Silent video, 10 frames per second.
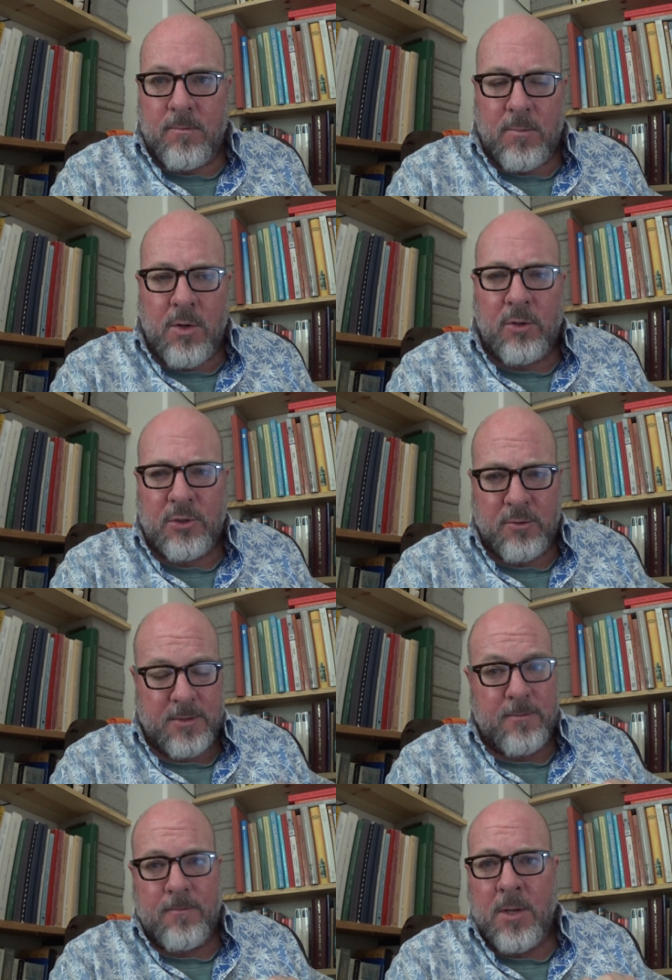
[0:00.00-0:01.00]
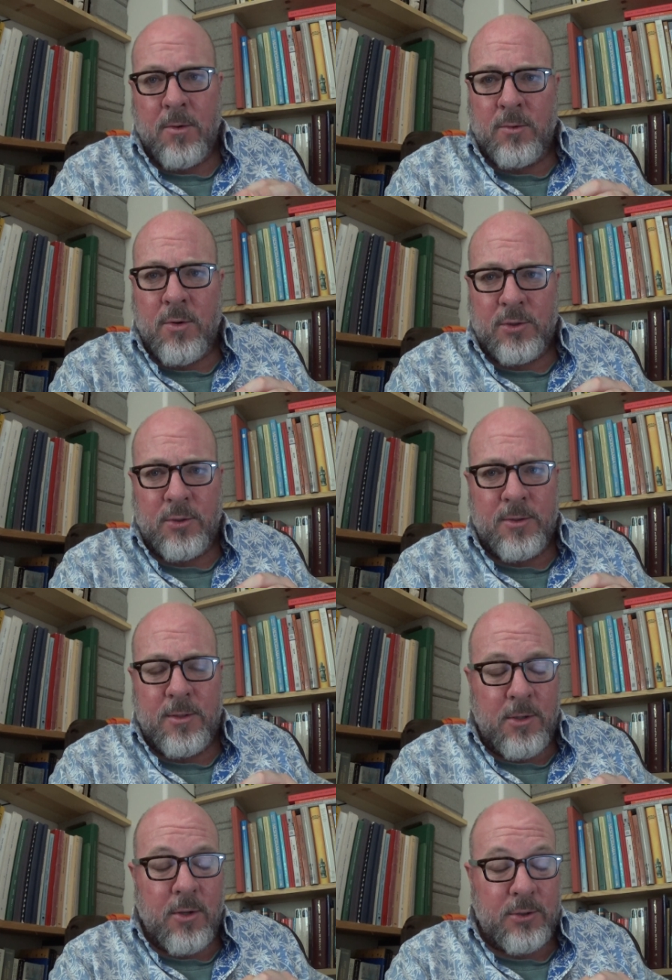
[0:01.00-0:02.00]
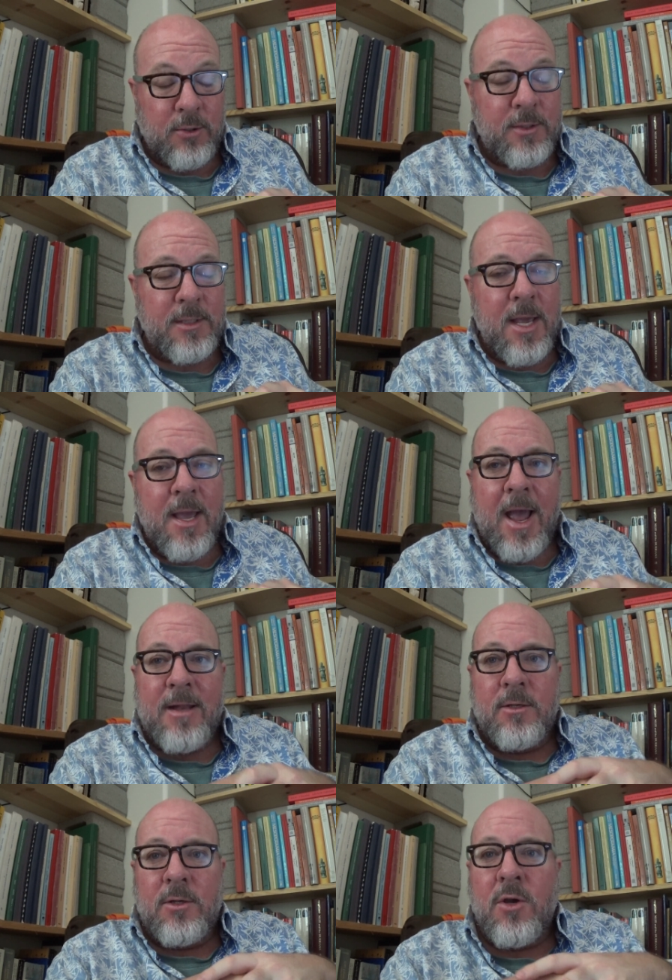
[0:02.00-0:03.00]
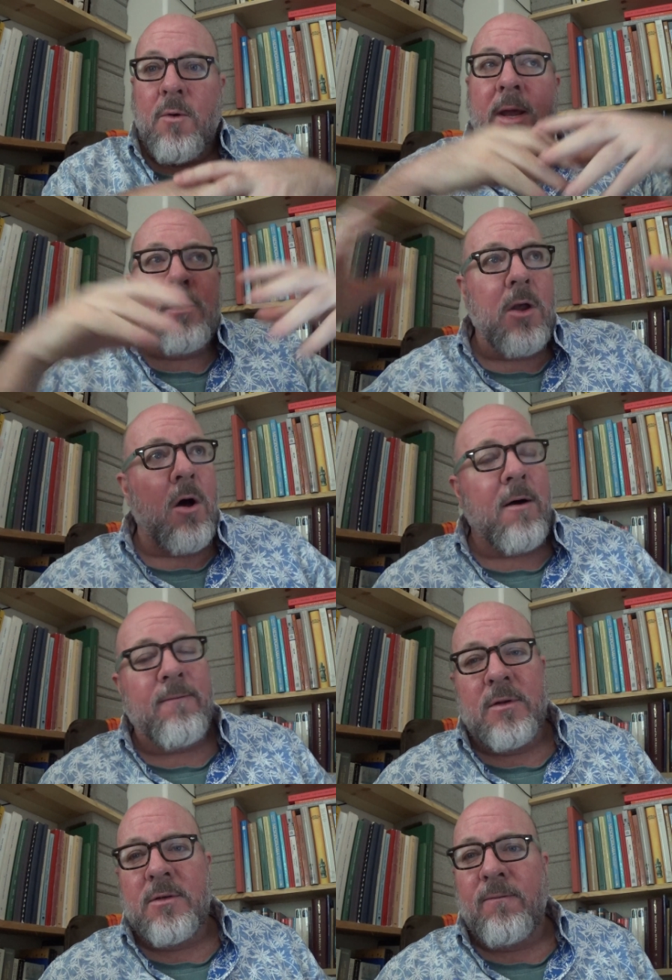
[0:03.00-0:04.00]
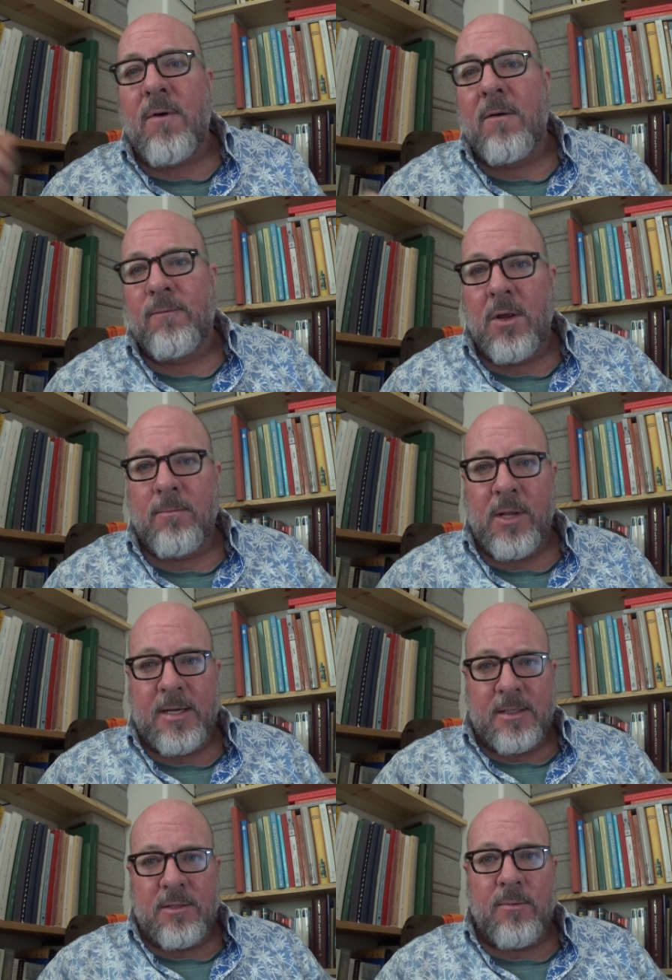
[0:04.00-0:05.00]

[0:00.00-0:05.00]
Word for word: cultures, their own cultural cultures and going off into far-flung places